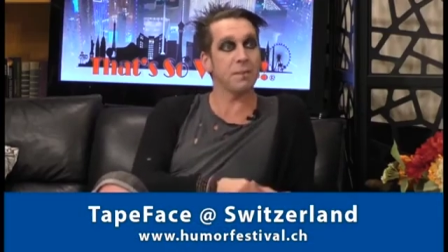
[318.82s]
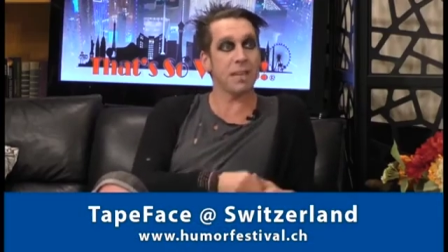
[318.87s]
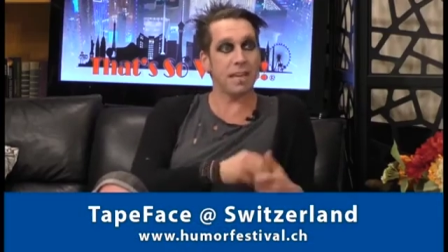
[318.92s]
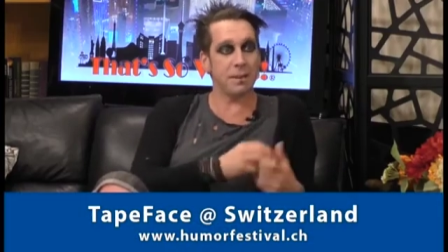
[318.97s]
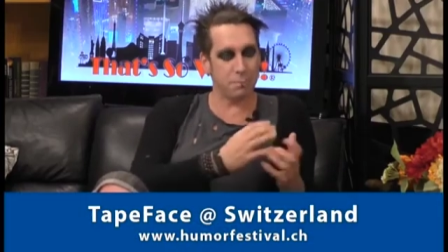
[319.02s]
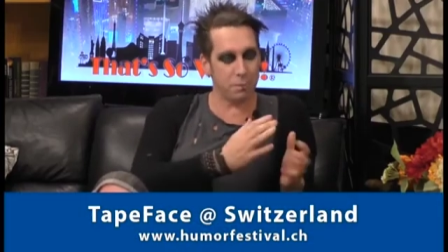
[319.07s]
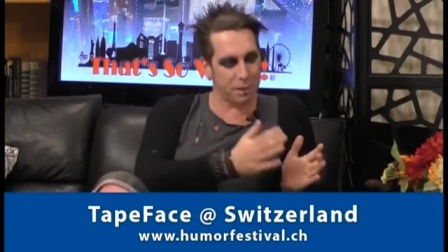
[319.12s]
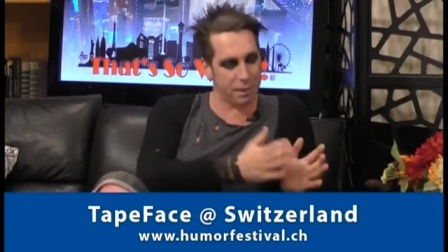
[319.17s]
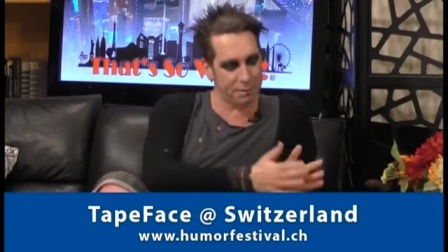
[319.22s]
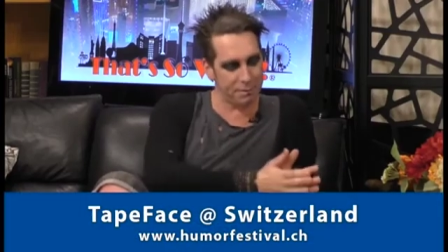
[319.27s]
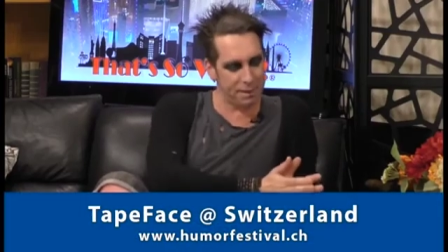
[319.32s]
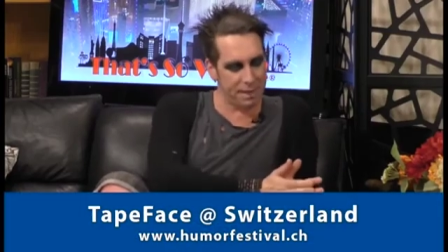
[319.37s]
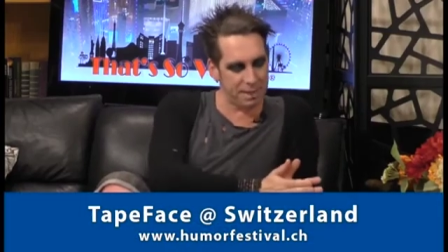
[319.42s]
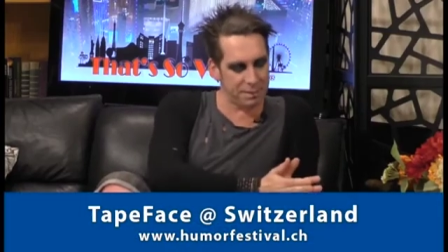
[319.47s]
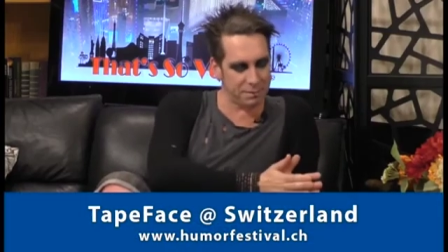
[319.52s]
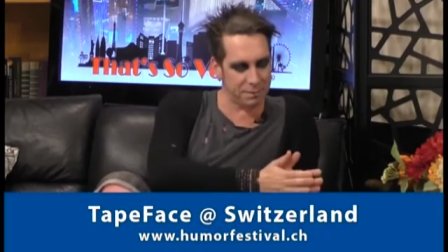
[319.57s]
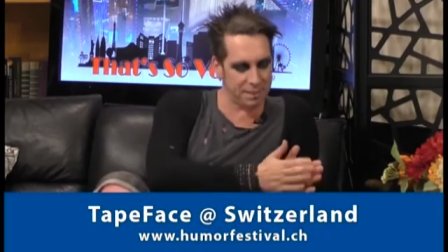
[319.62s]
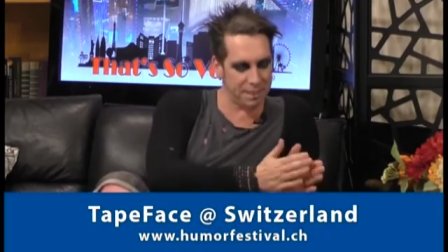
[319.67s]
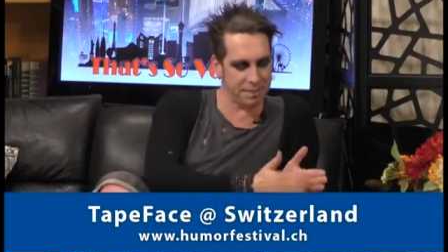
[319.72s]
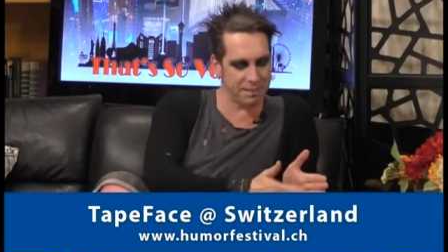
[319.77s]
And what I
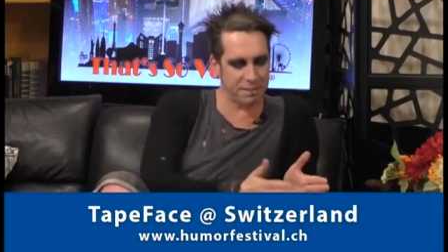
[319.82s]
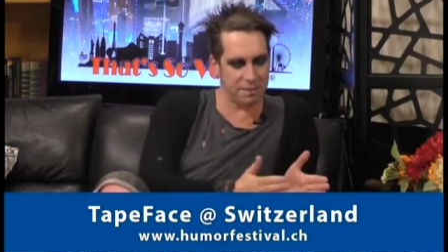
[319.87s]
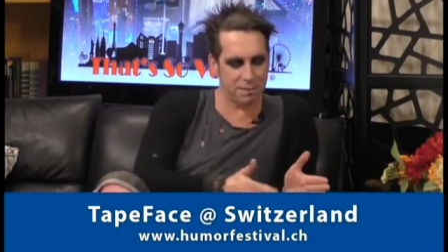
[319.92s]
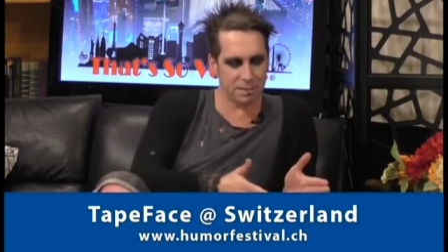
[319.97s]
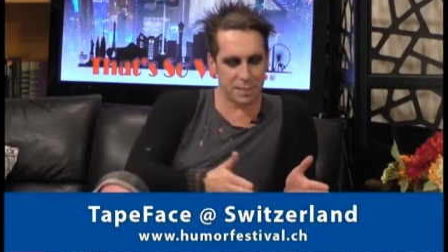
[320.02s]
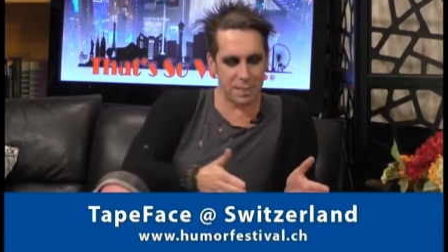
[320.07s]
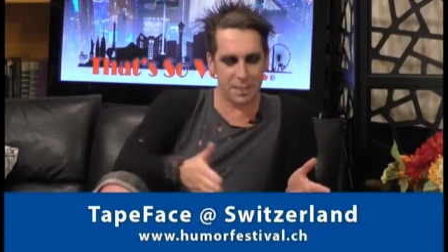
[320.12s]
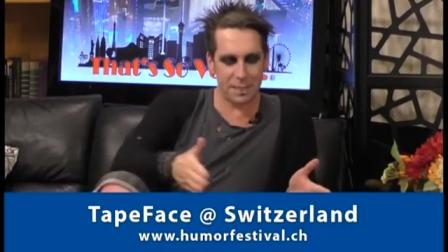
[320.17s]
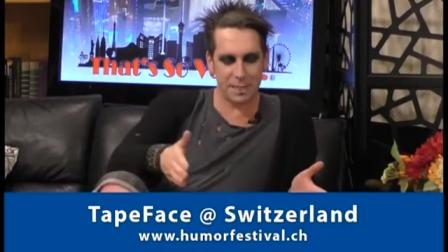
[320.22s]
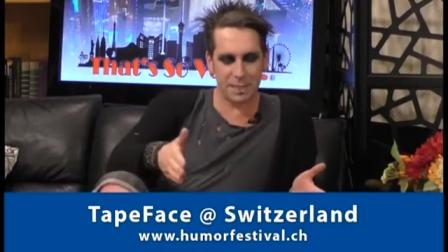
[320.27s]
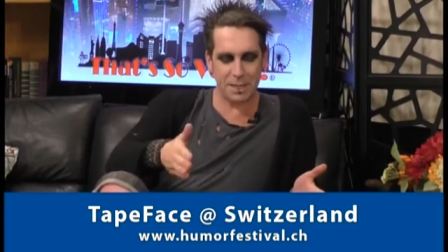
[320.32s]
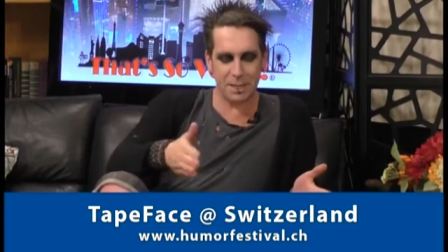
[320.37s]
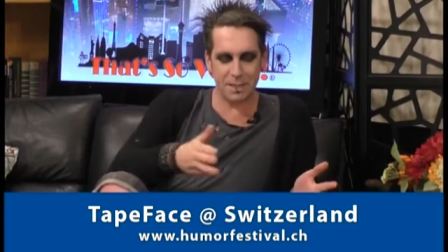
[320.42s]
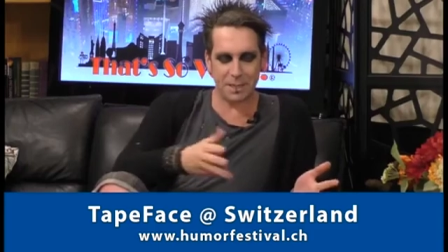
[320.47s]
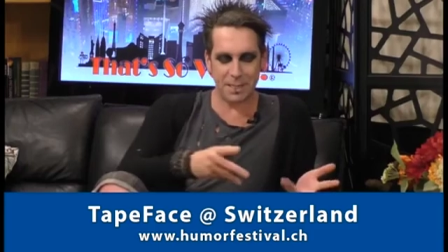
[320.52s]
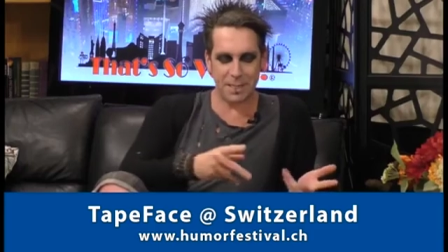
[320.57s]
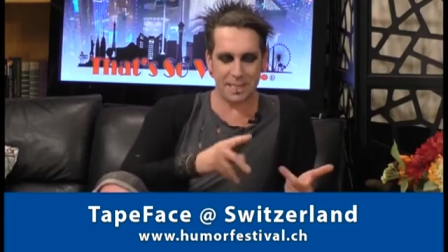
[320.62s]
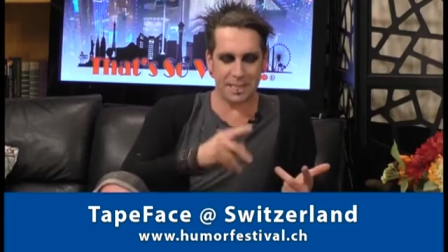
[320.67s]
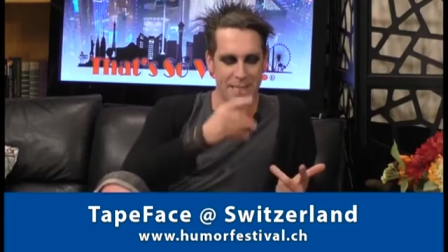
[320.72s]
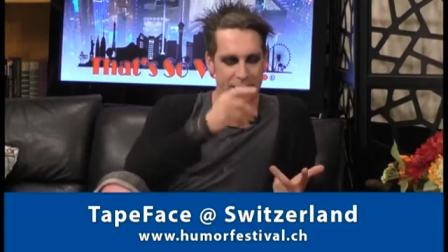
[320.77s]
found was as I was going
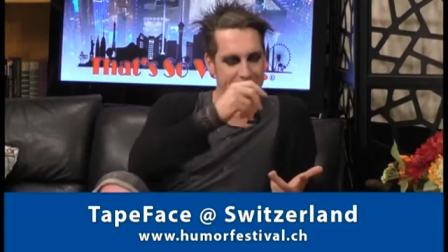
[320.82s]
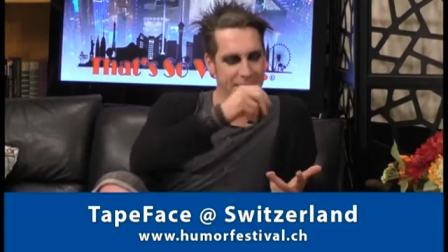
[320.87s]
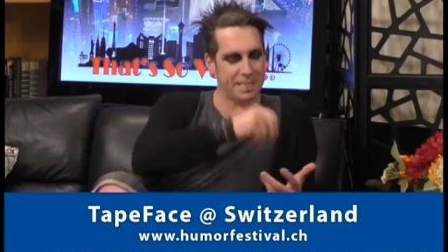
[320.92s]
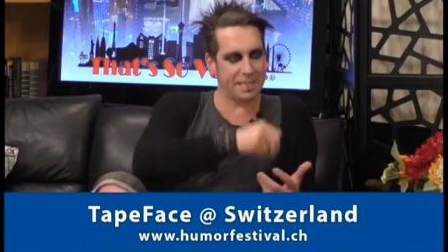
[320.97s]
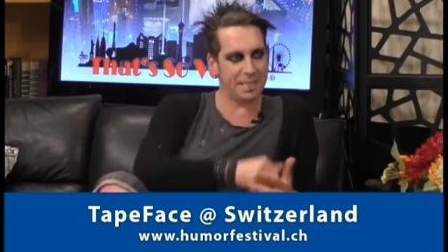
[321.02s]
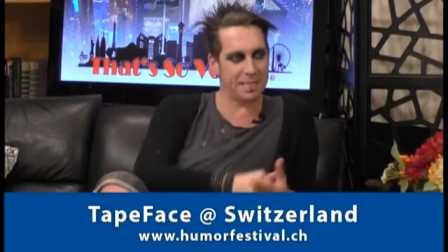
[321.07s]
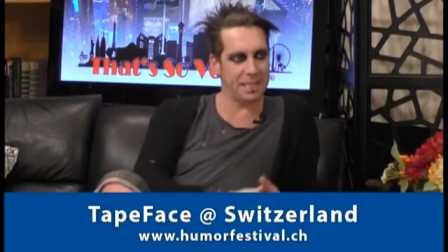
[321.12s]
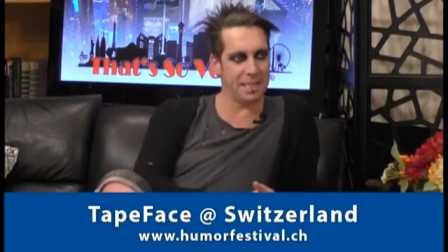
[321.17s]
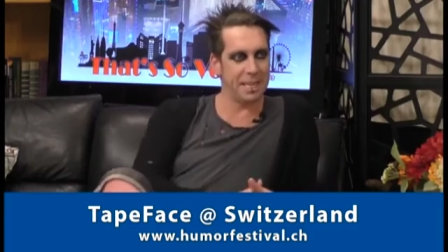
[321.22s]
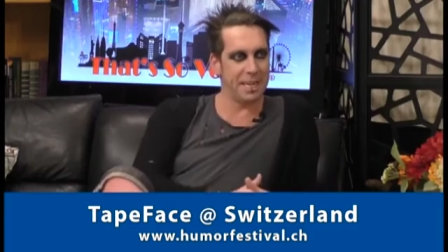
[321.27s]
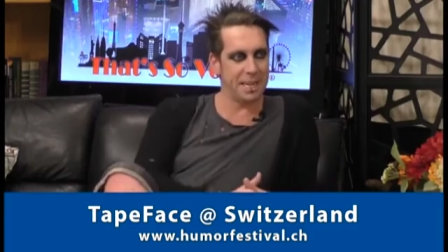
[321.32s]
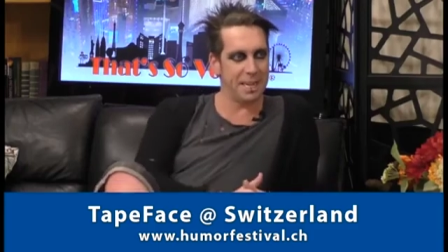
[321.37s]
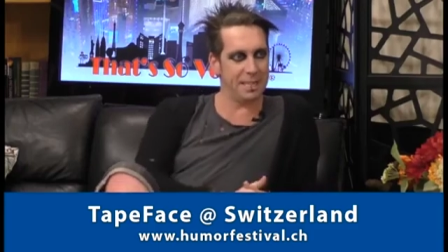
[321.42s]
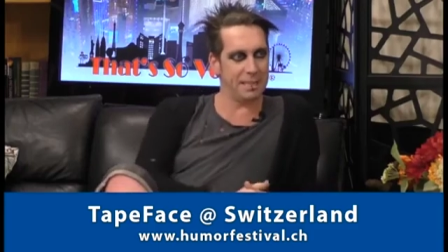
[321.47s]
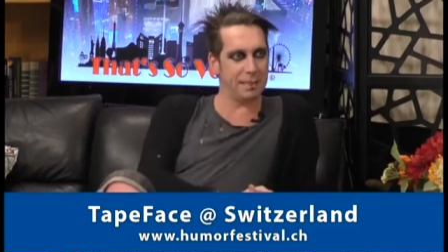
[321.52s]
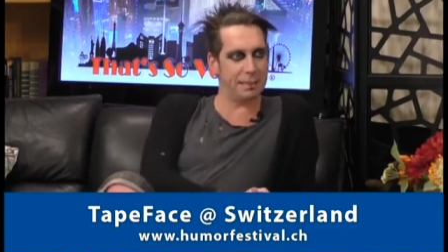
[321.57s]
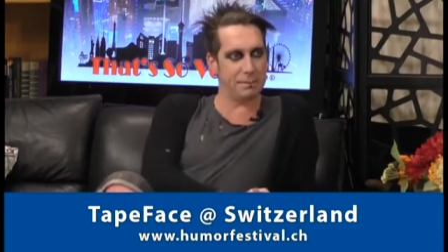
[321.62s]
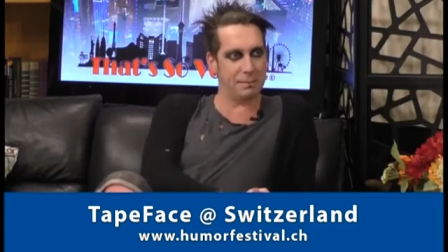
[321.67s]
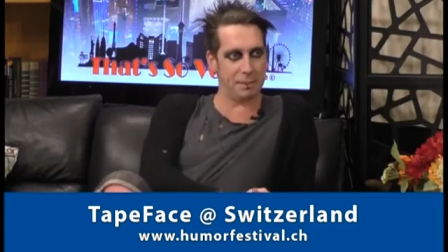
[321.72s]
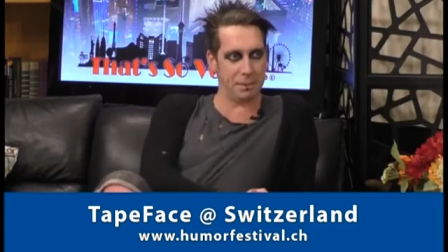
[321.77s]
on and getting a
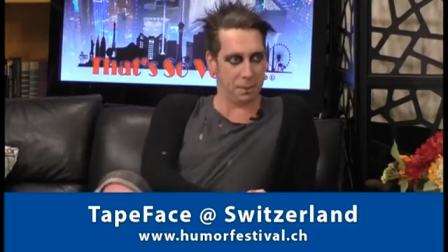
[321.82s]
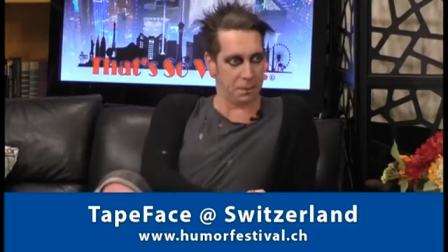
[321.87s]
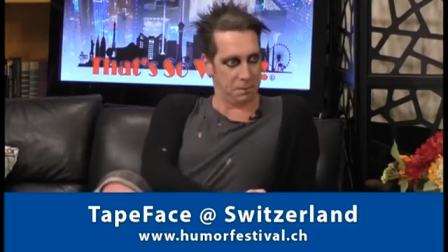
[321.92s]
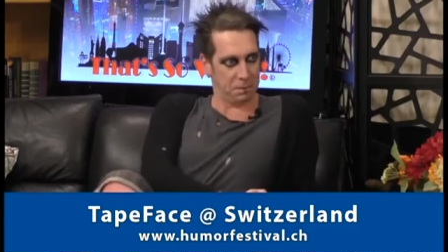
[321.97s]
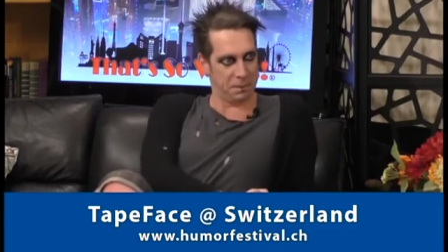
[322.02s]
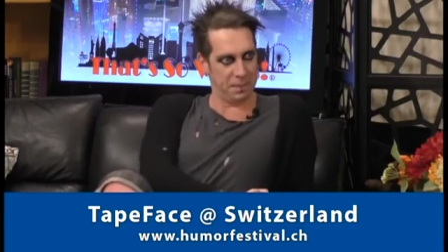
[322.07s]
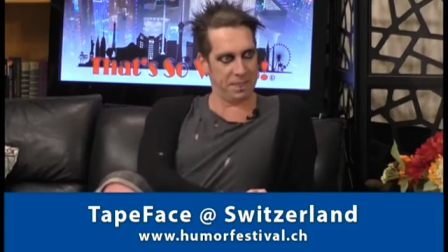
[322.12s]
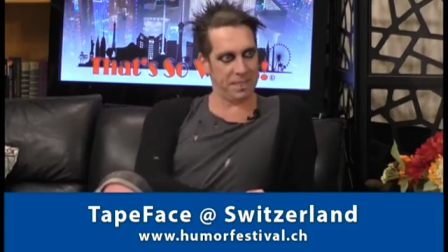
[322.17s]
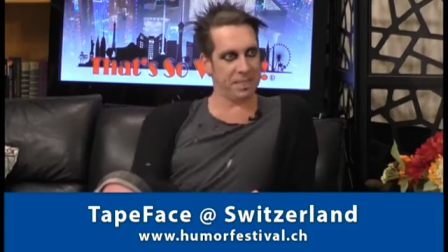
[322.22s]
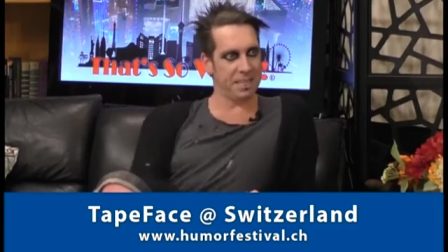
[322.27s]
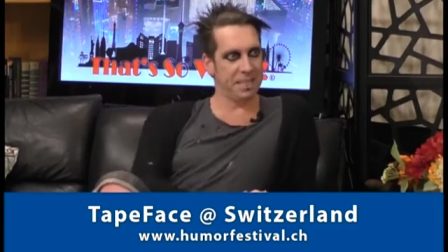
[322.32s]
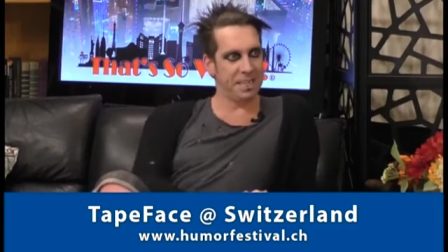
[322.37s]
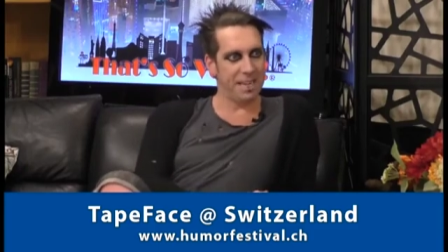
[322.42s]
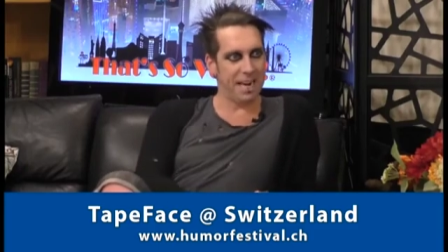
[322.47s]
little bit older,